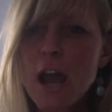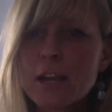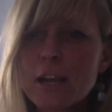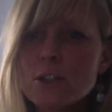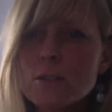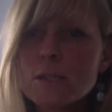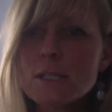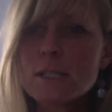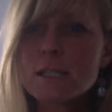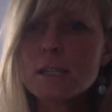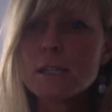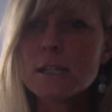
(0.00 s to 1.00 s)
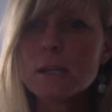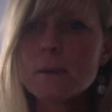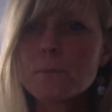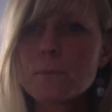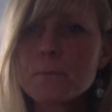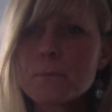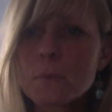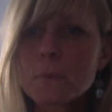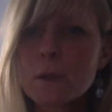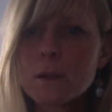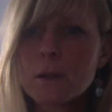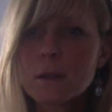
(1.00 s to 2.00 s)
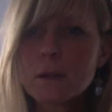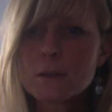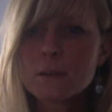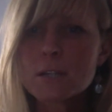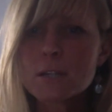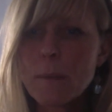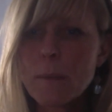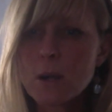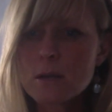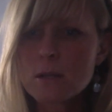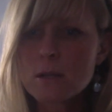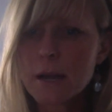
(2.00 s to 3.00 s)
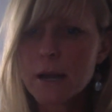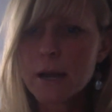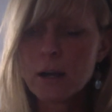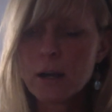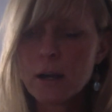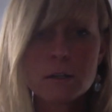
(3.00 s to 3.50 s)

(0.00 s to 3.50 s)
can you see this webinars on air